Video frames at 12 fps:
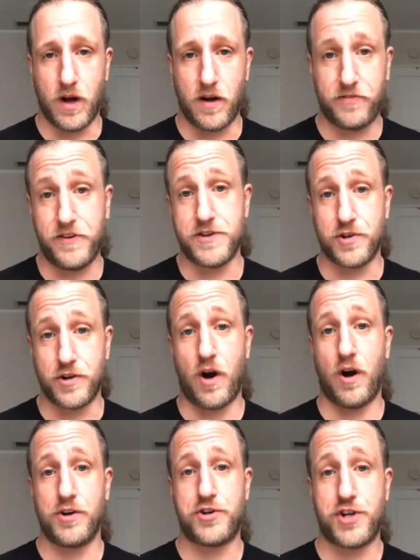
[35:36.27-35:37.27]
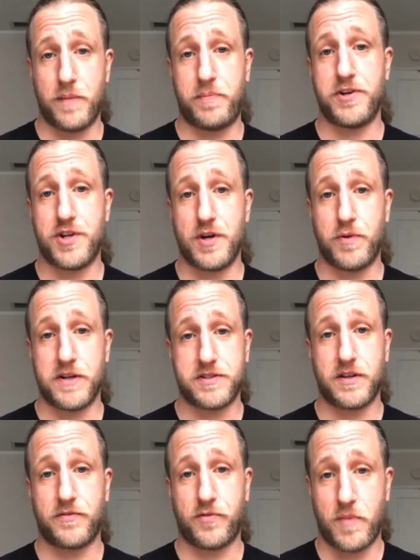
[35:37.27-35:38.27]
featured on Championship
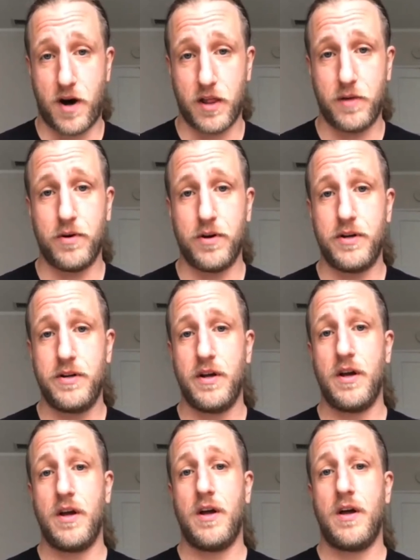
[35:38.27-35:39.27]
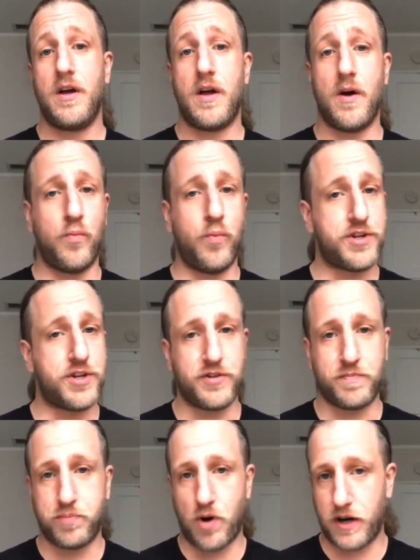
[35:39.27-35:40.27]
Wrestling from Hollywood, which
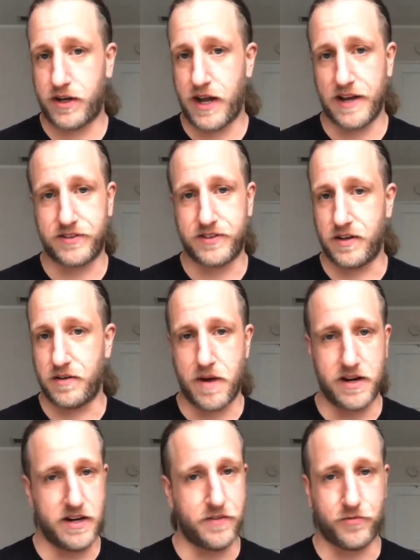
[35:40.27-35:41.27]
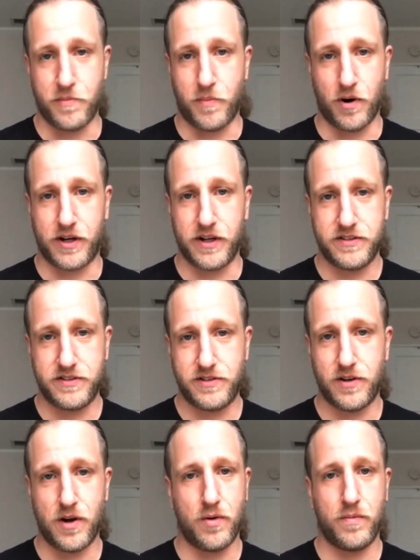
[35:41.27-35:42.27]
is broadcasted in many different markets.
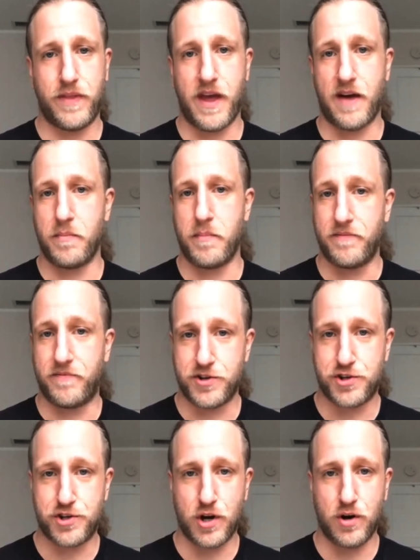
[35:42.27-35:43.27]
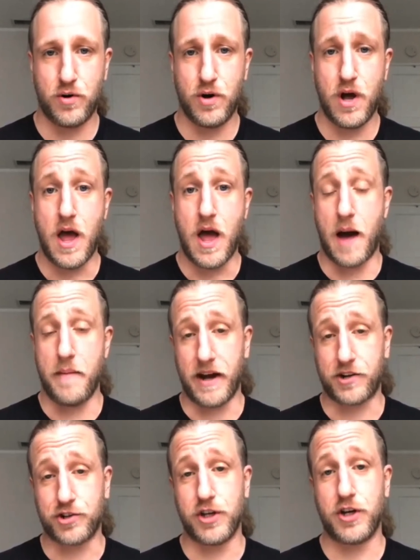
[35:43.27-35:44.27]
They have a Memphis show. I'm
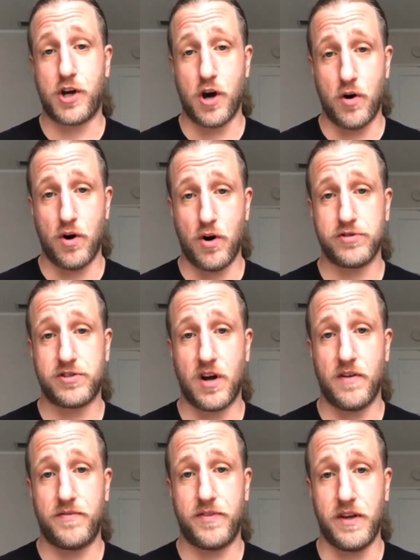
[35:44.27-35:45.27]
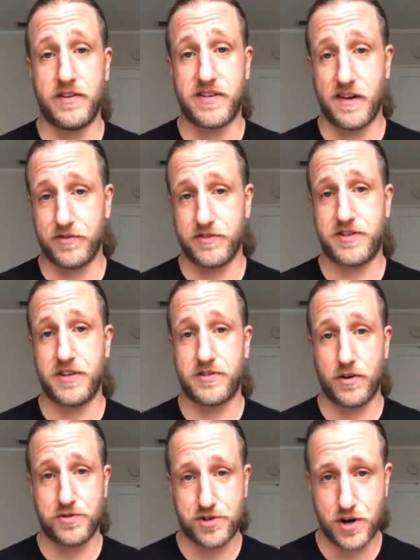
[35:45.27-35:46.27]
actually a co-host of the San
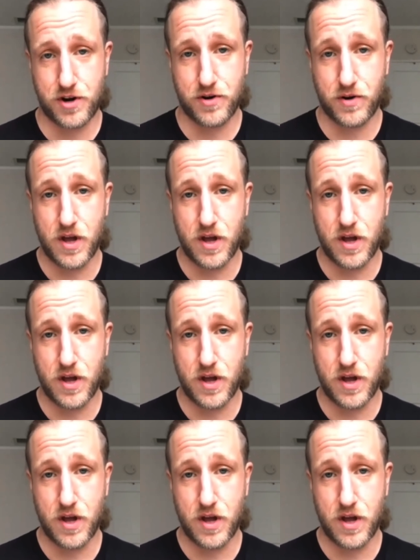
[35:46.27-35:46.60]
Francisco show.